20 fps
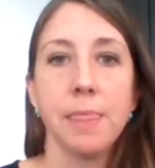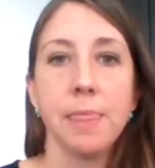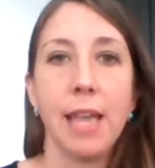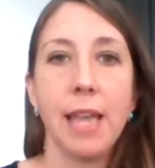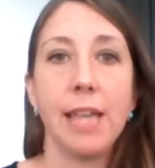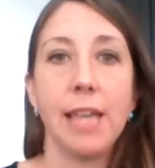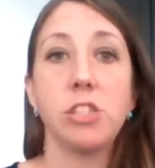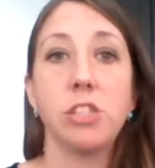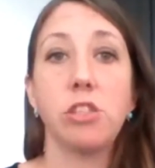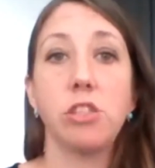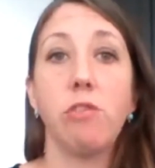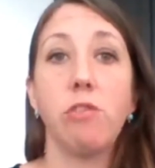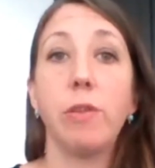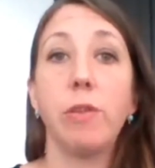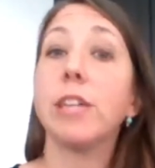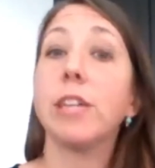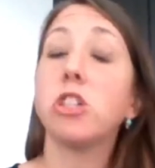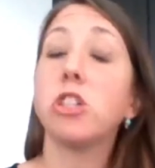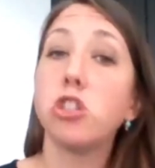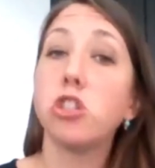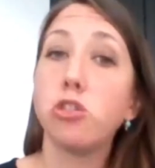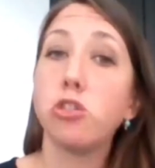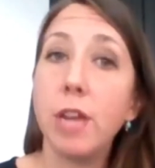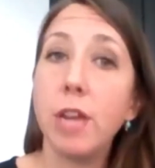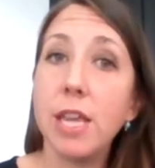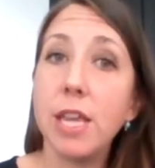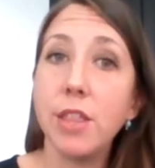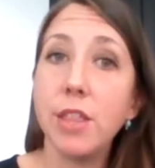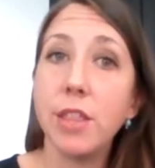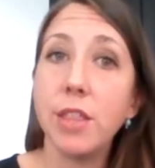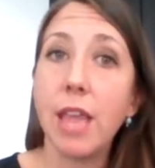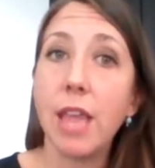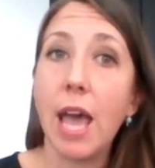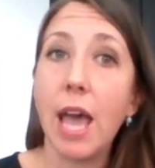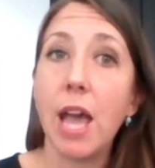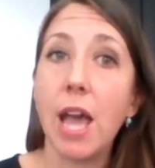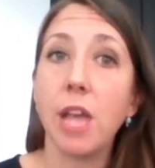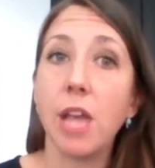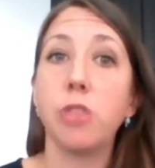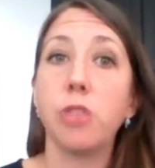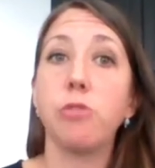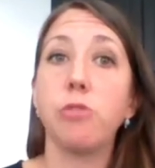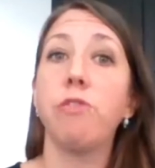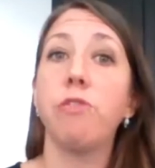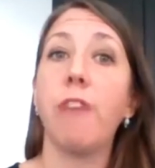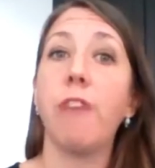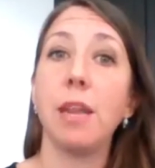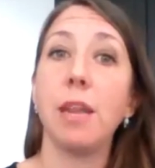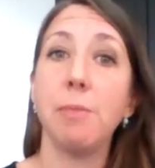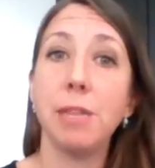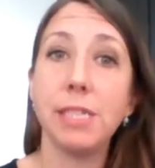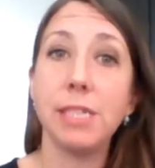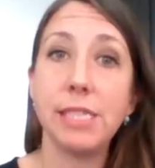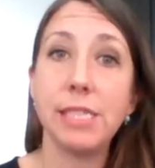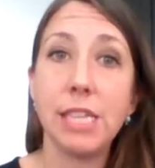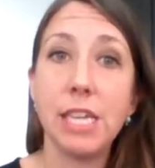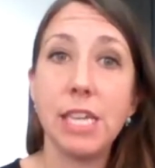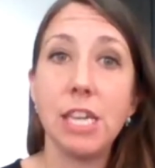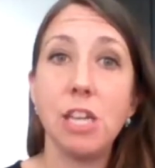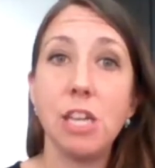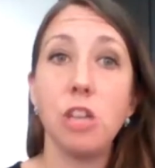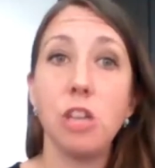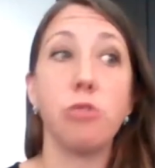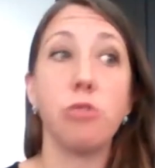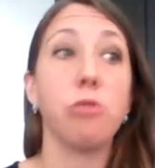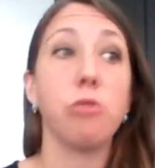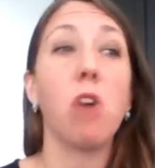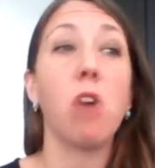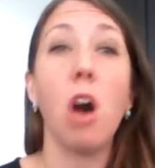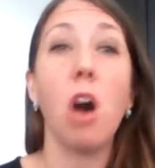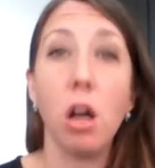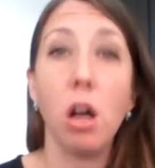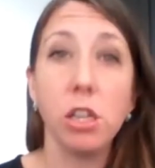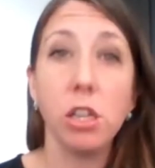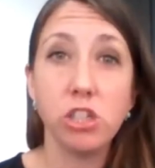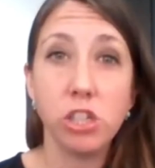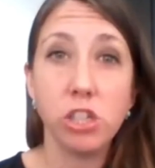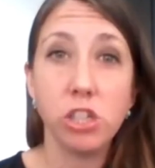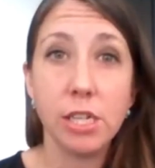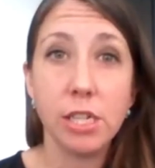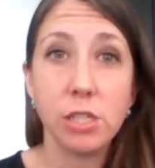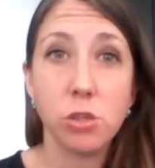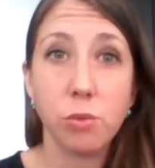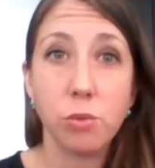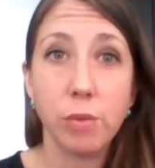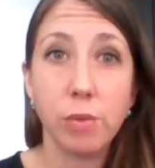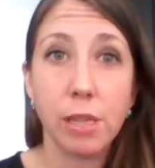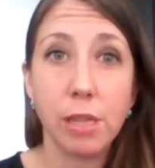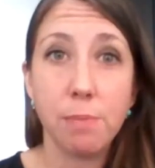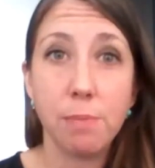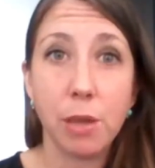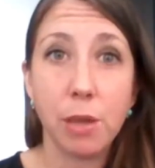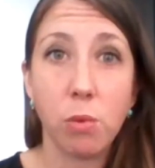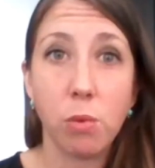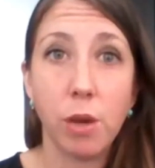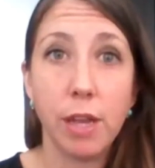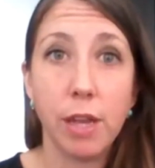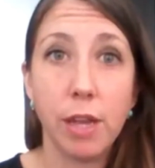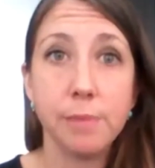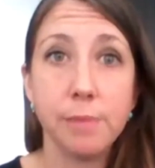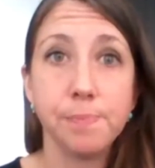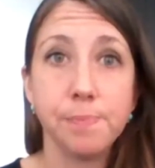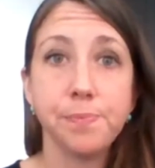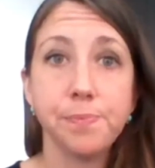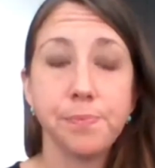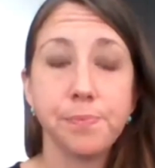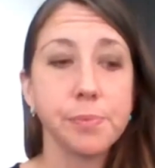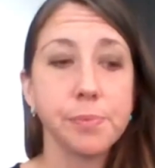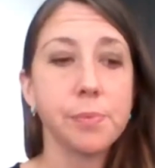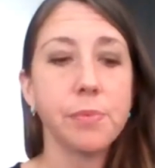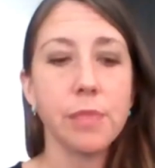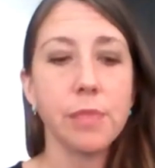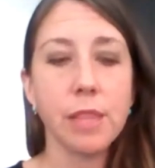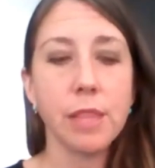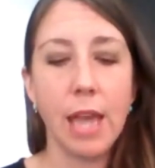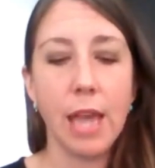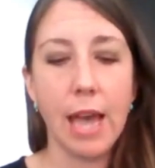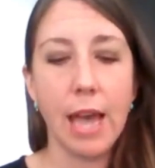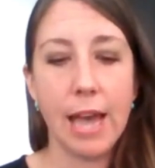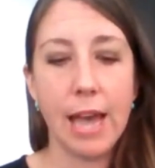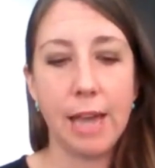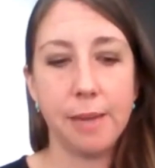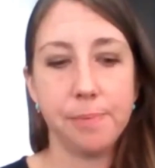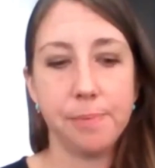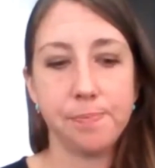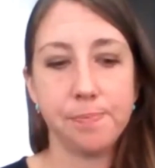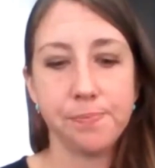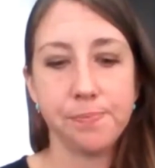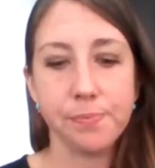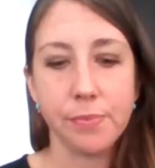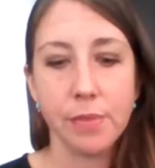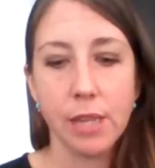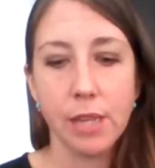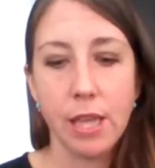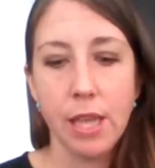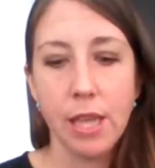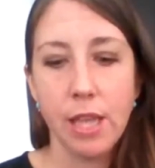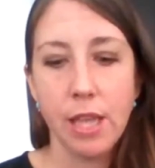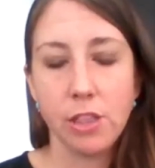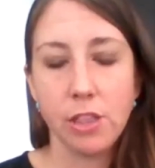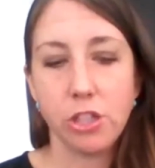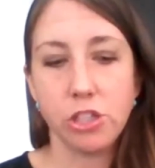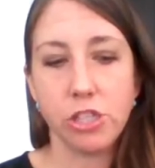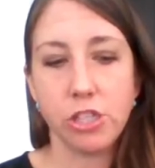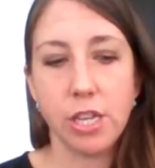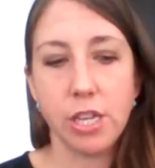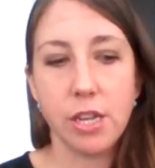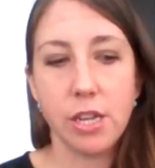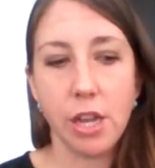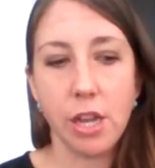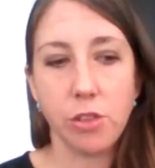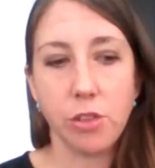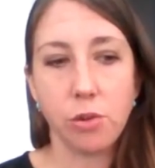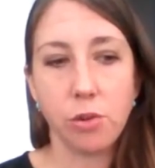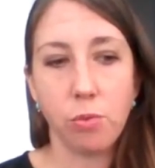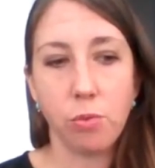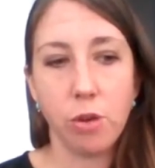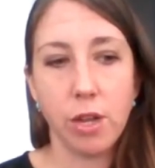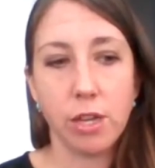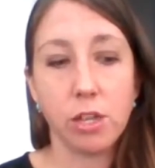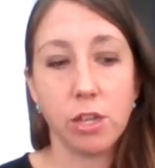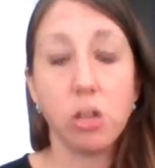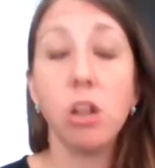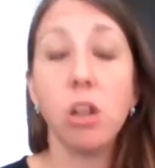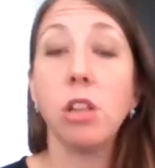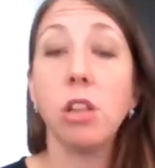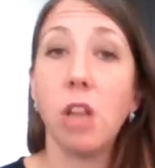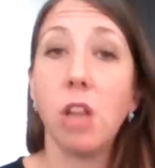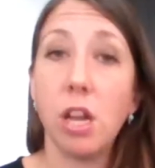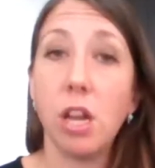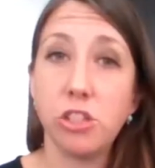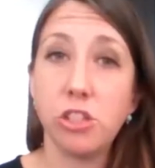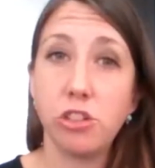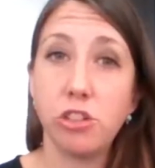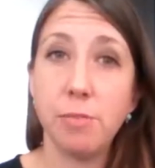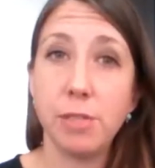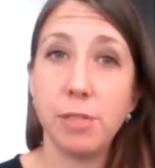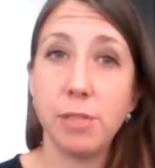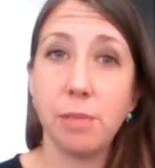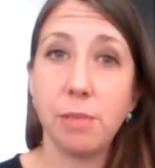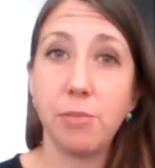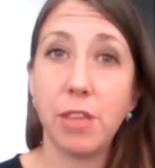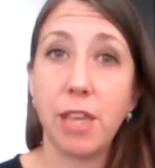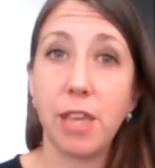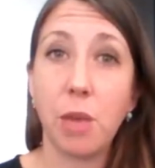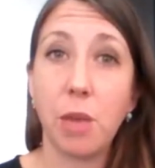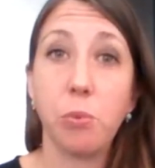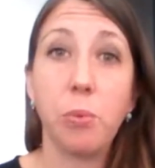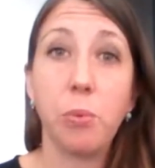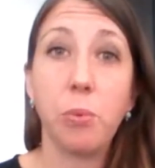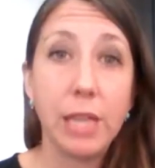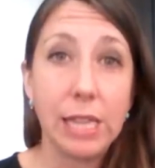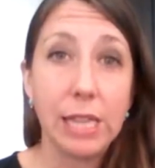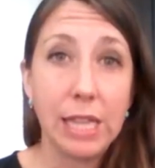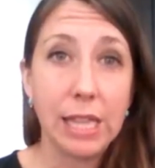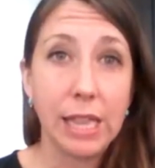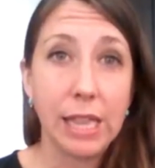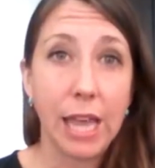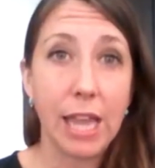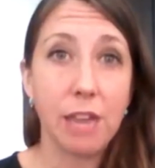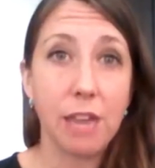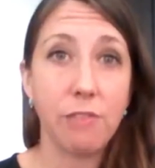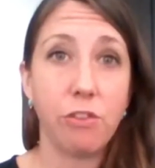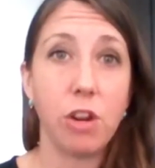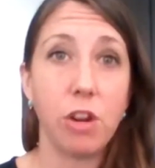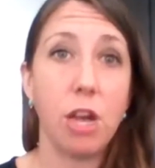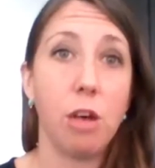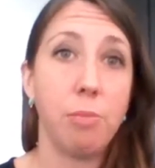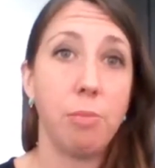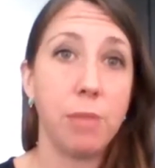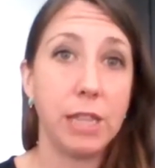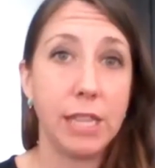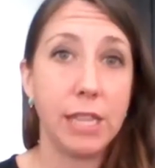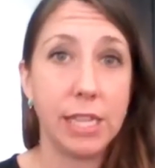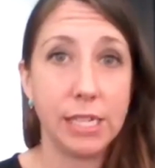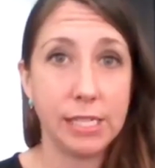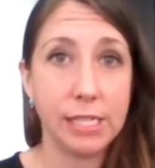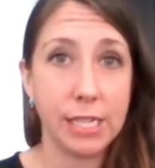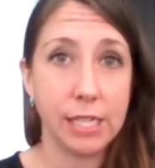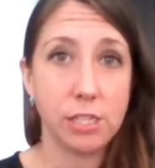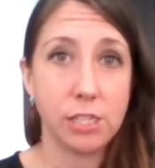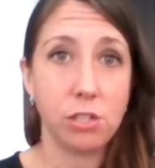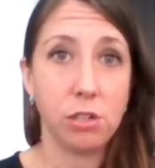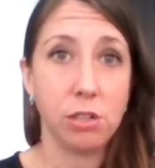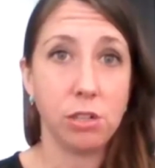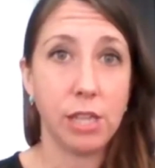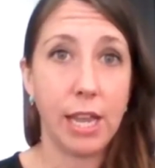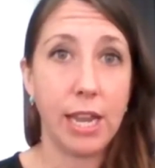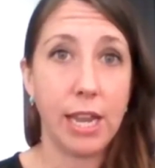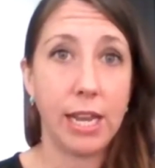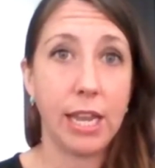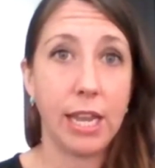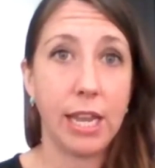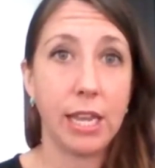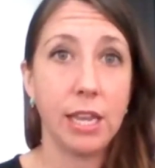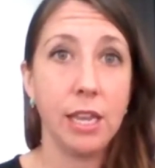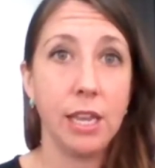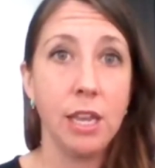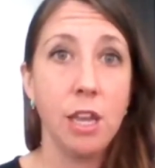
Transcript: And so if we can strengthen that through vitamin C, through collagen is a really big one. There's another one, colostrum is something I really like for helping the intestinal lining,